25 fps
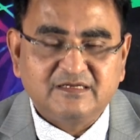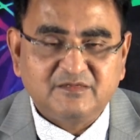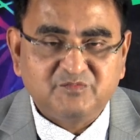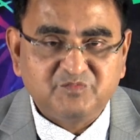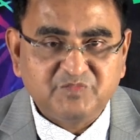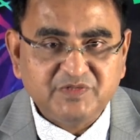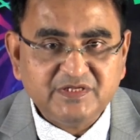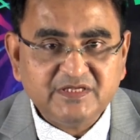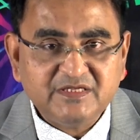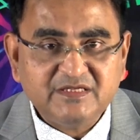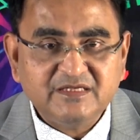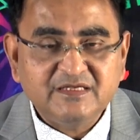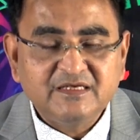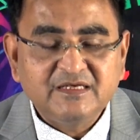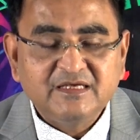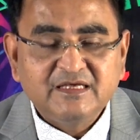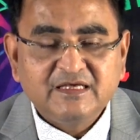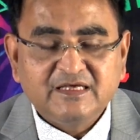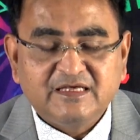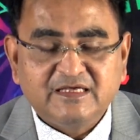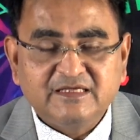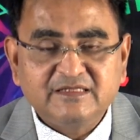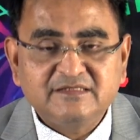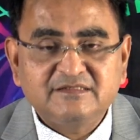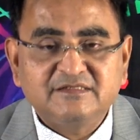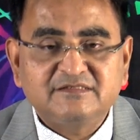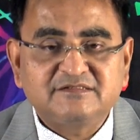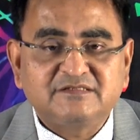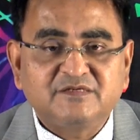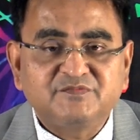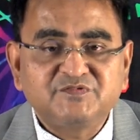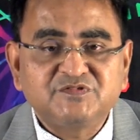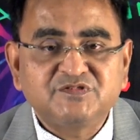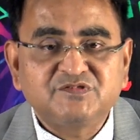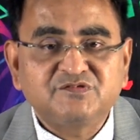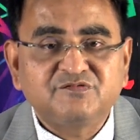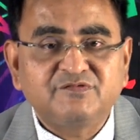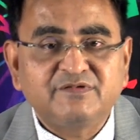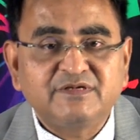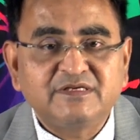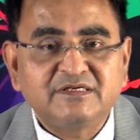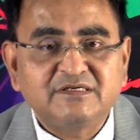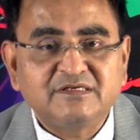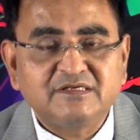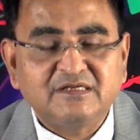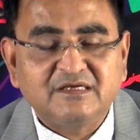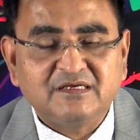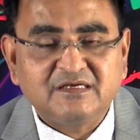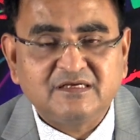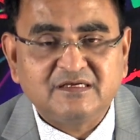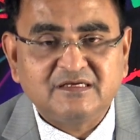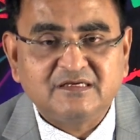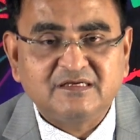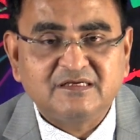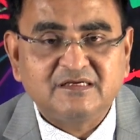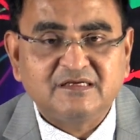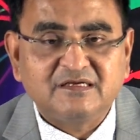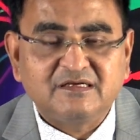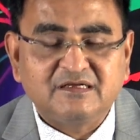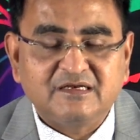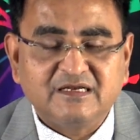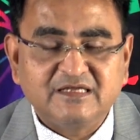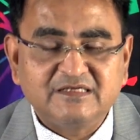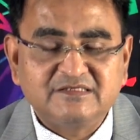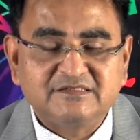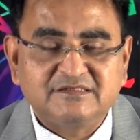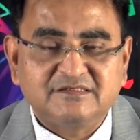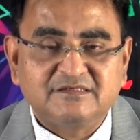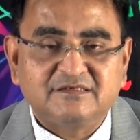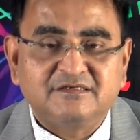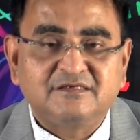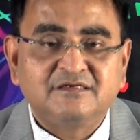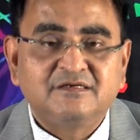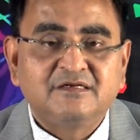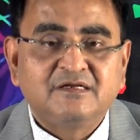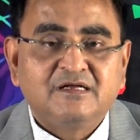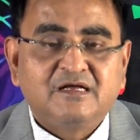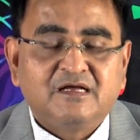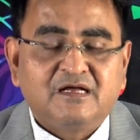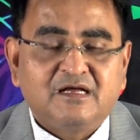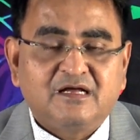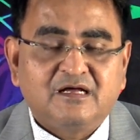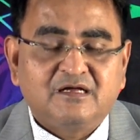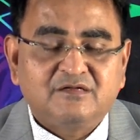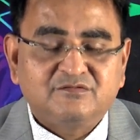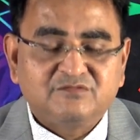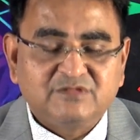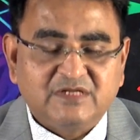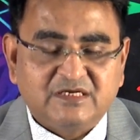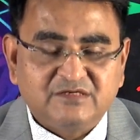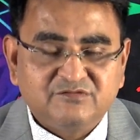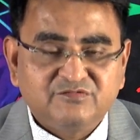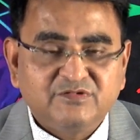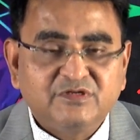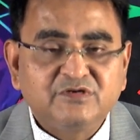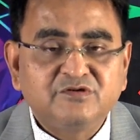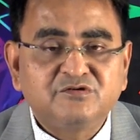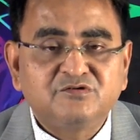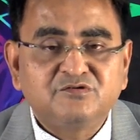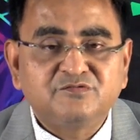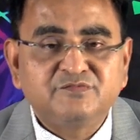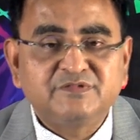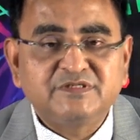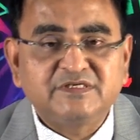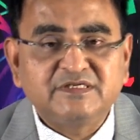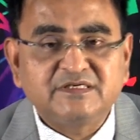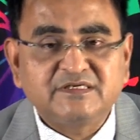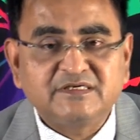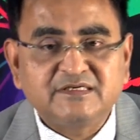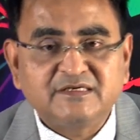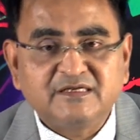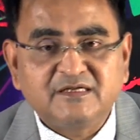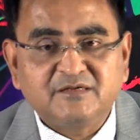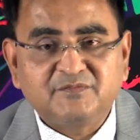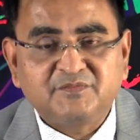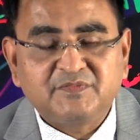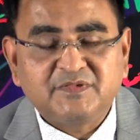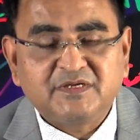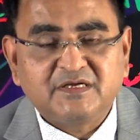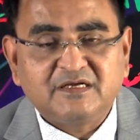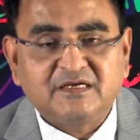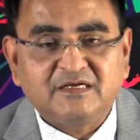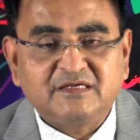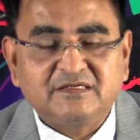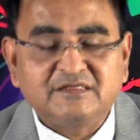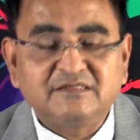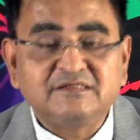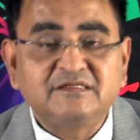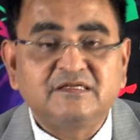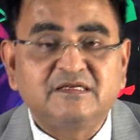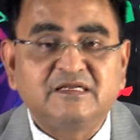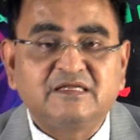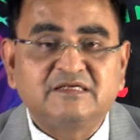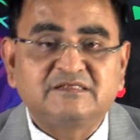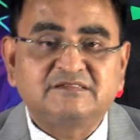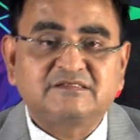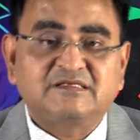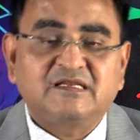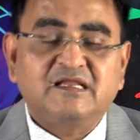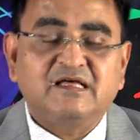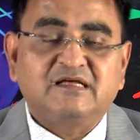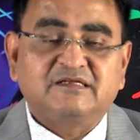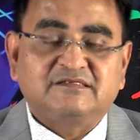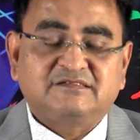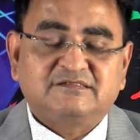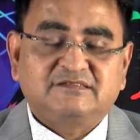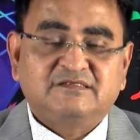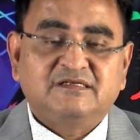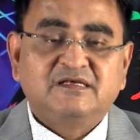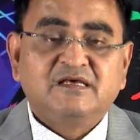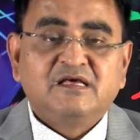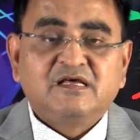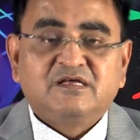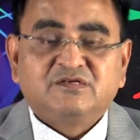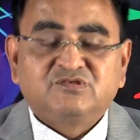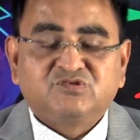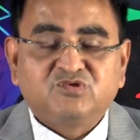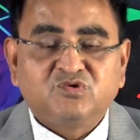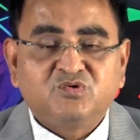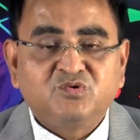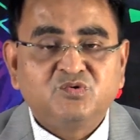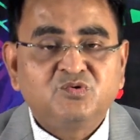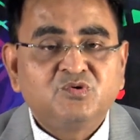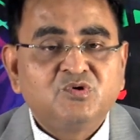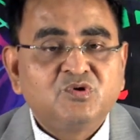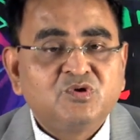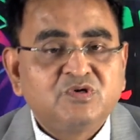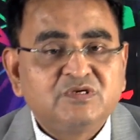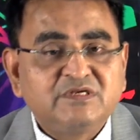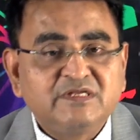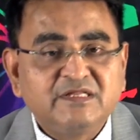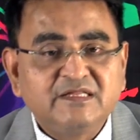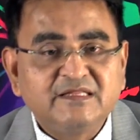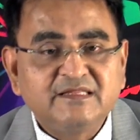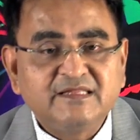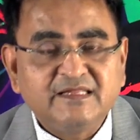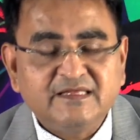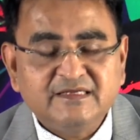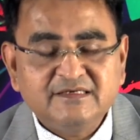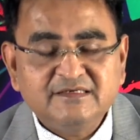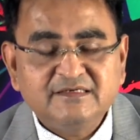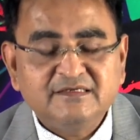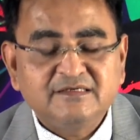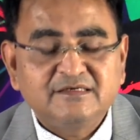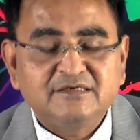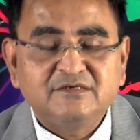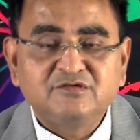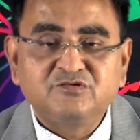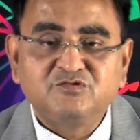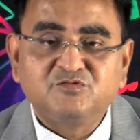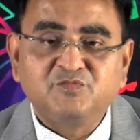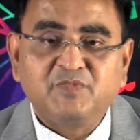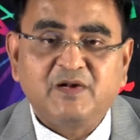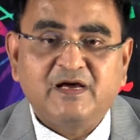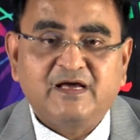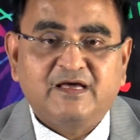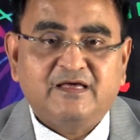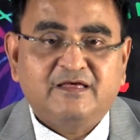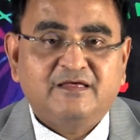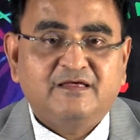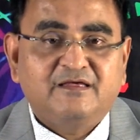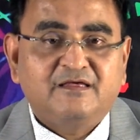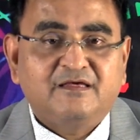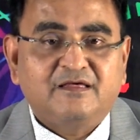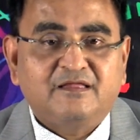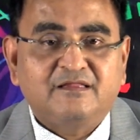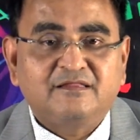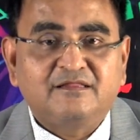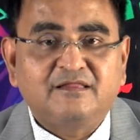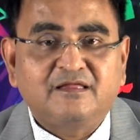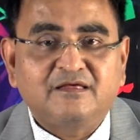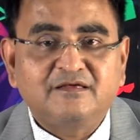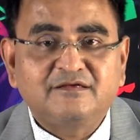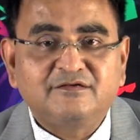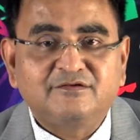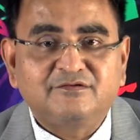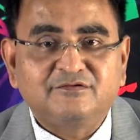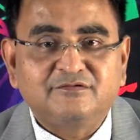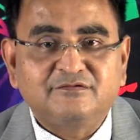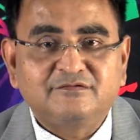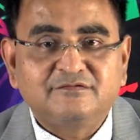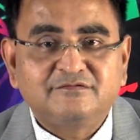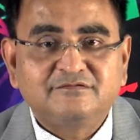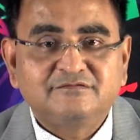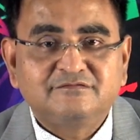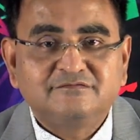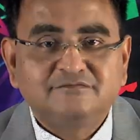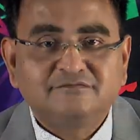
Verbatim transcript: Reppe in the subsequent lecture that we are going to be taken up in the next class. So, till then goodbye and thank you.